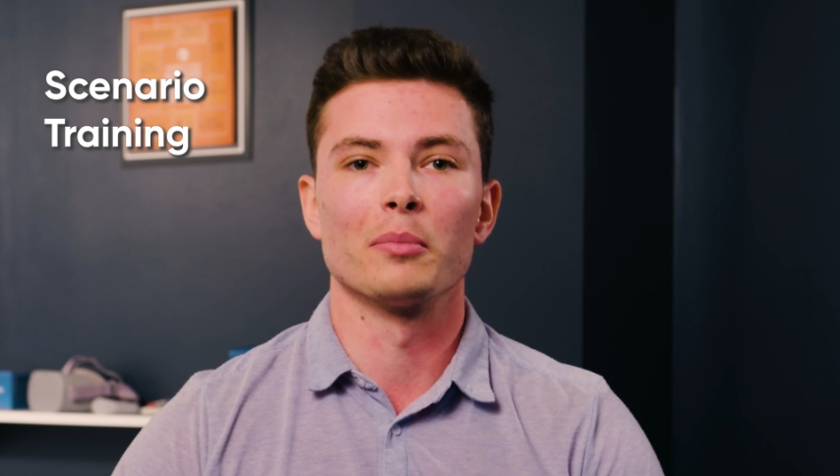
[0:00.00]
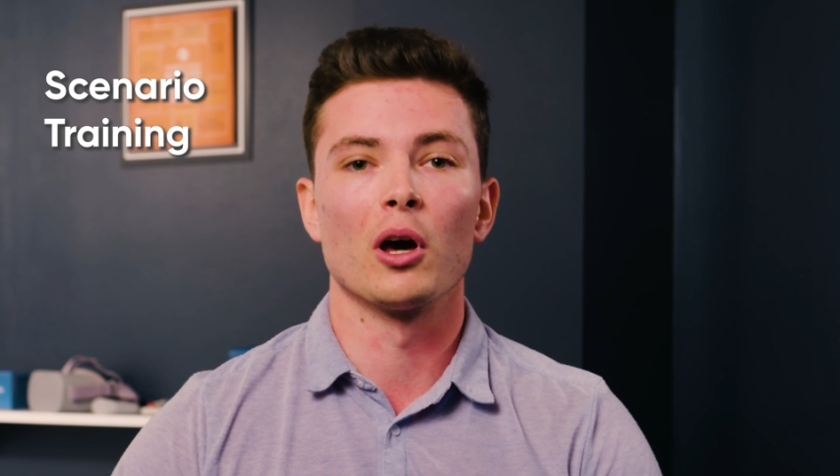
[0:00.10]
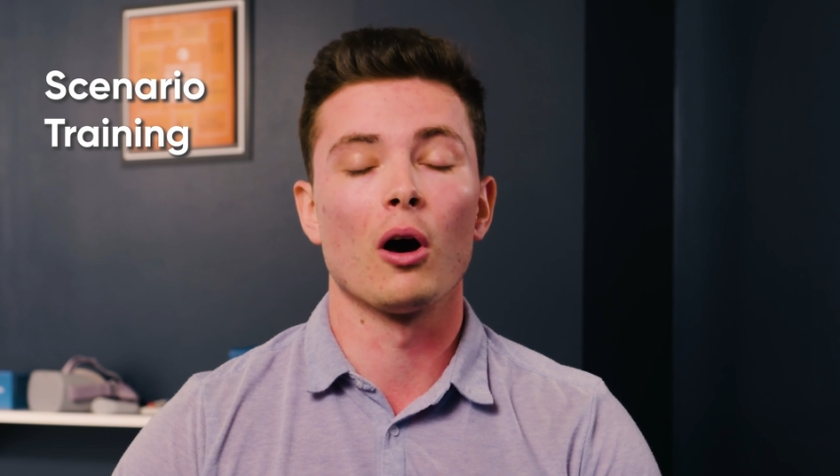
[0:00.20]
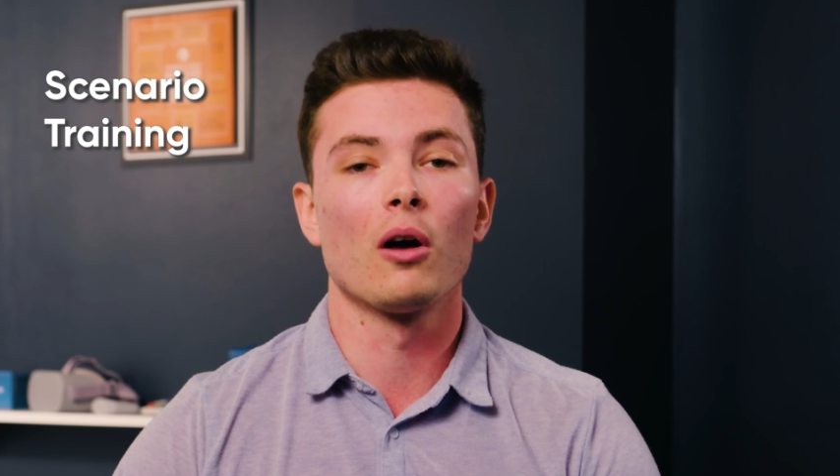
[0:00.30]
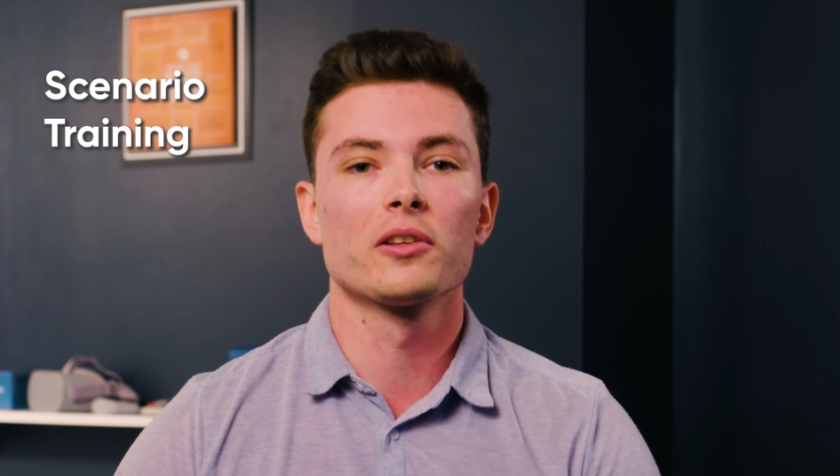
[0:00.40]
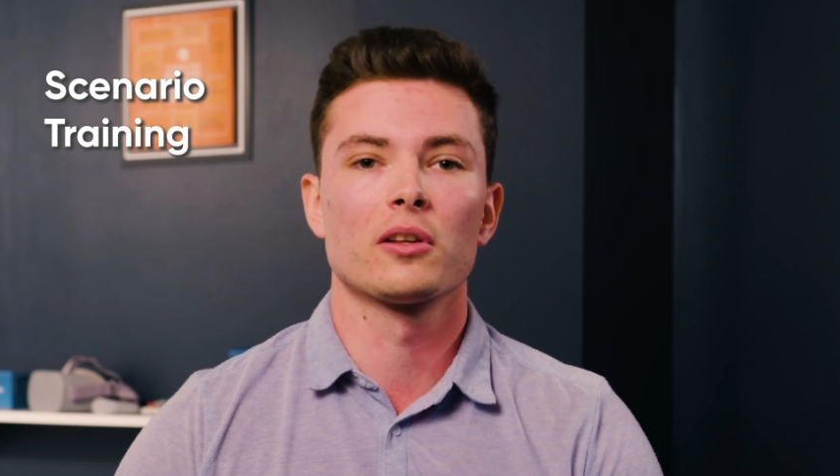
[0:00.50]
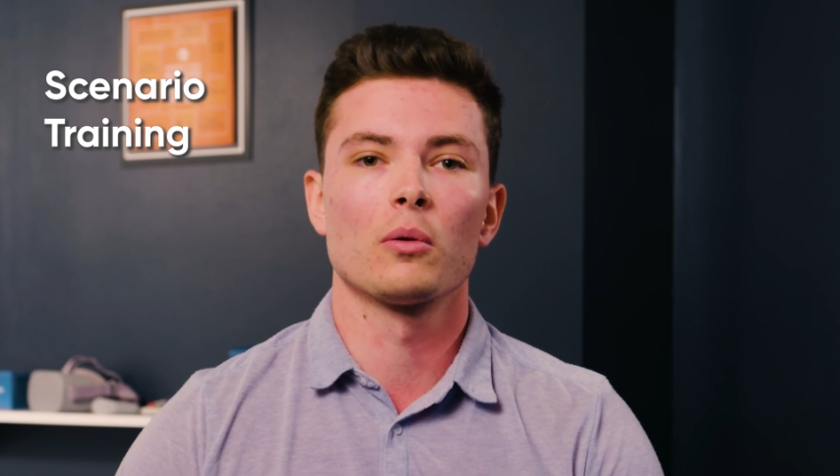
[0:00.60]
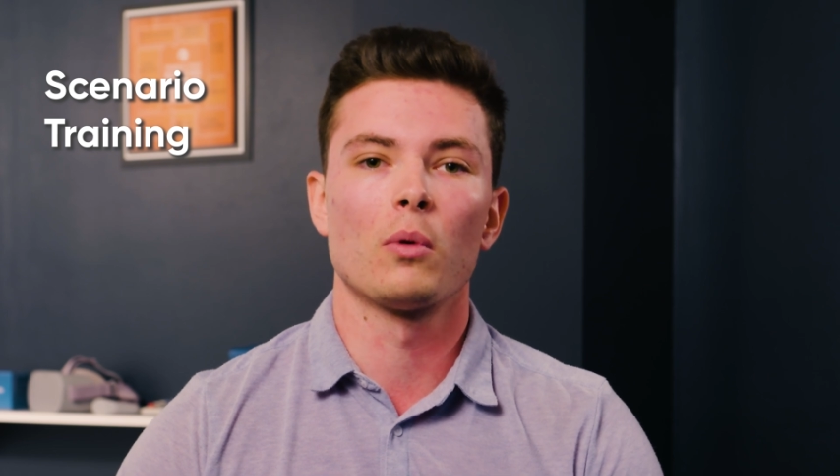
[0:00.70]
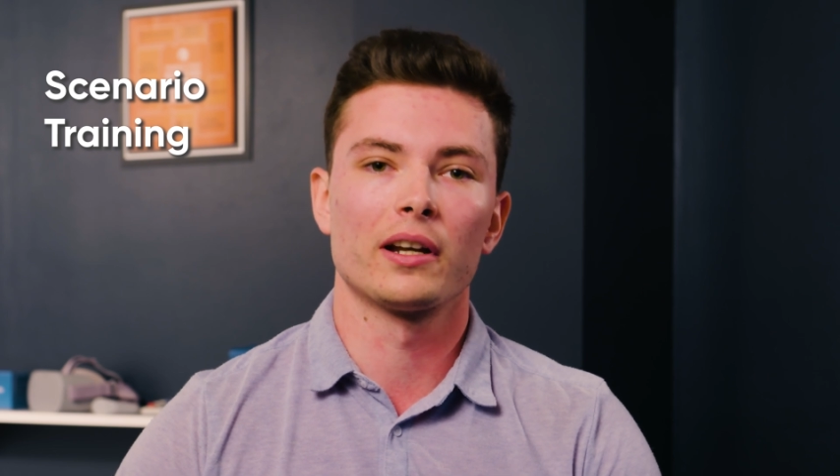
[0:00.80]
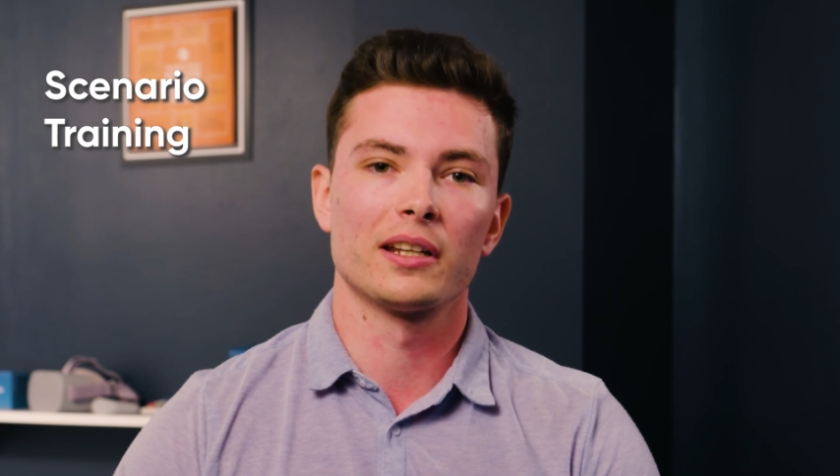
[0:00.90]
but
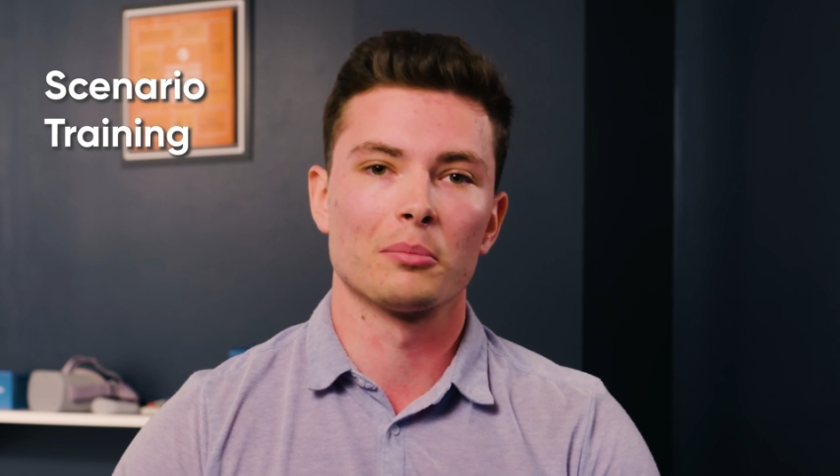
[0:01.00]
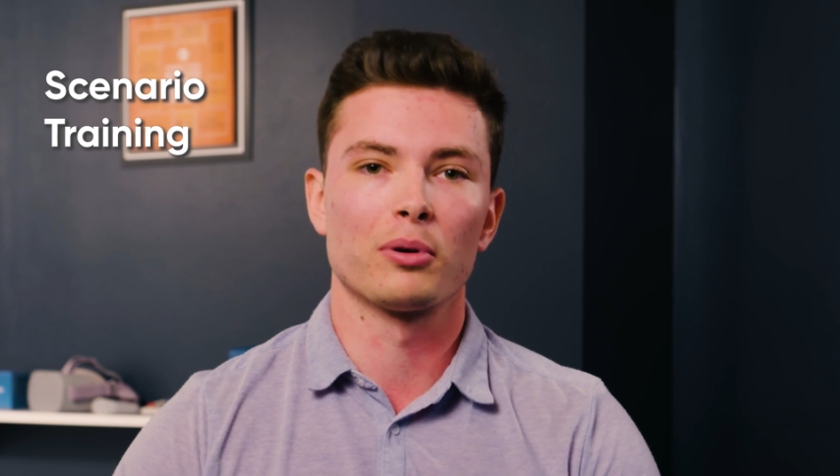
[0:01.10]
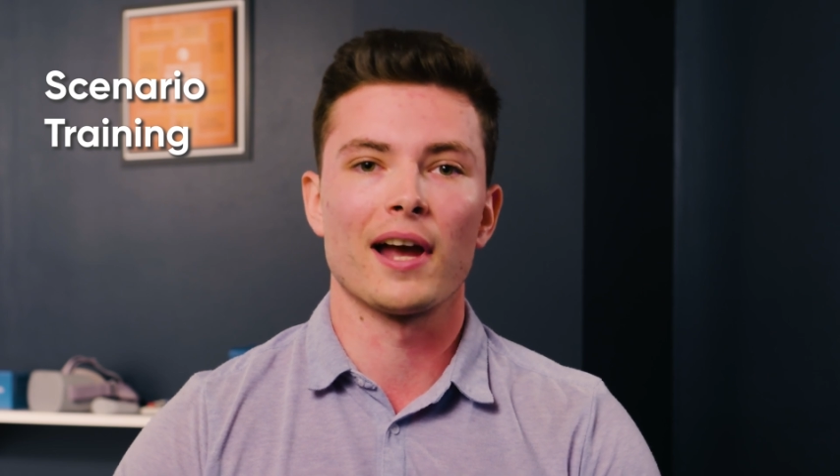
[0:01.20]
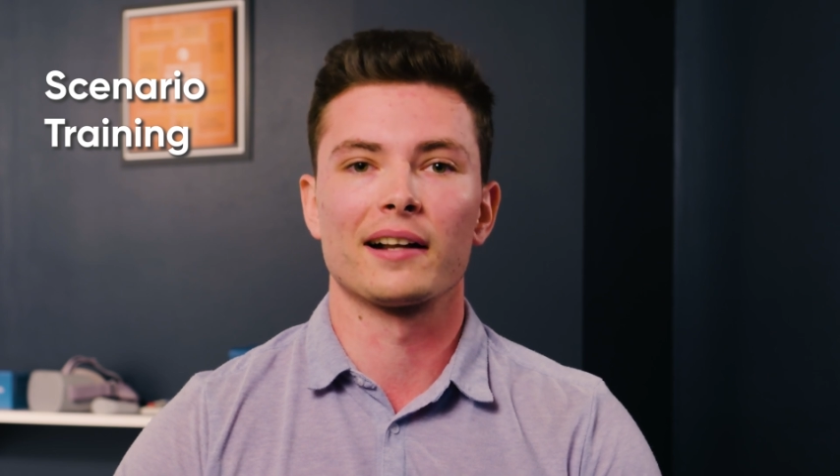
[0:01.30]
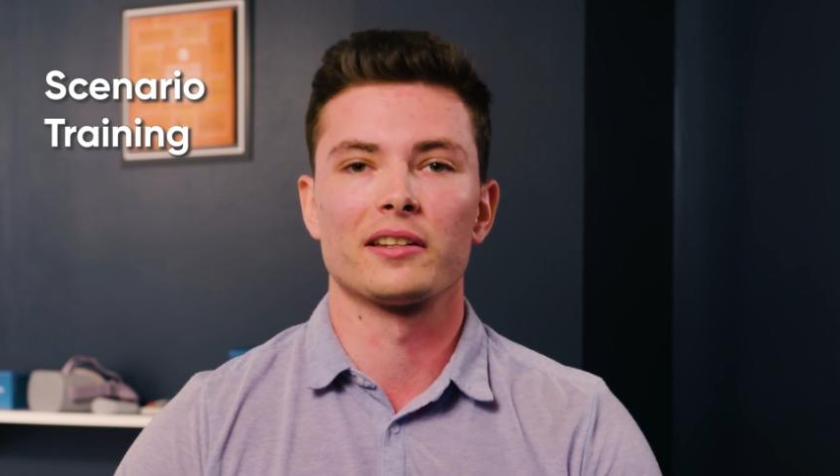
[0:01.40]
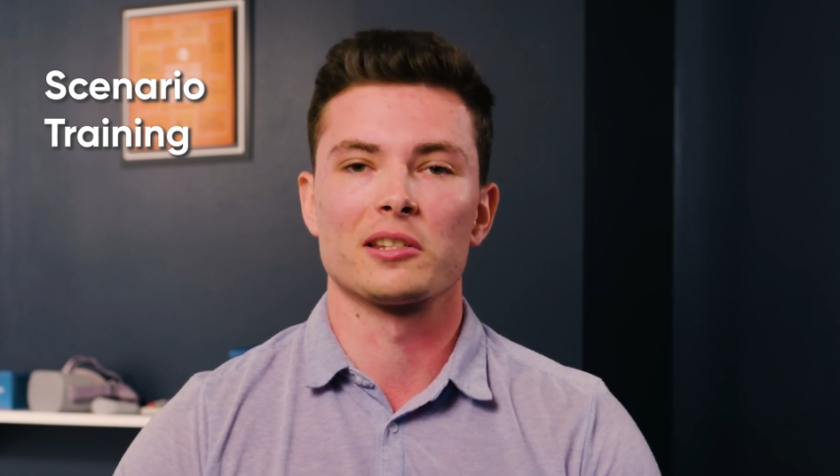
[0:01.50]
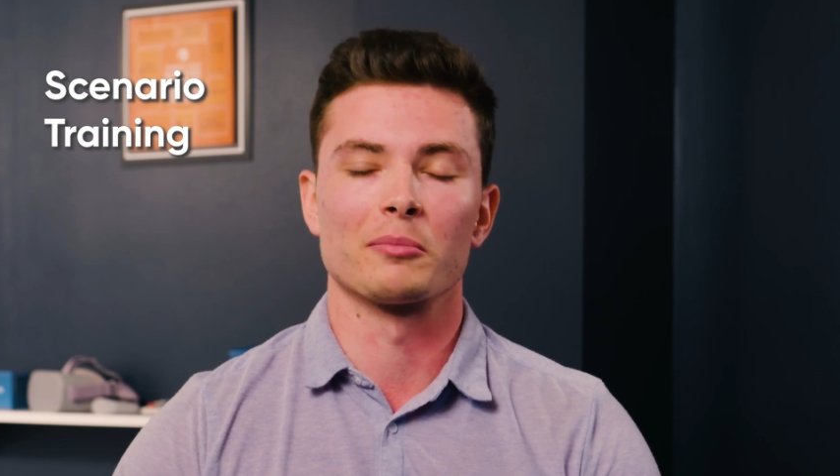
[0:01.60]
also wanting to practice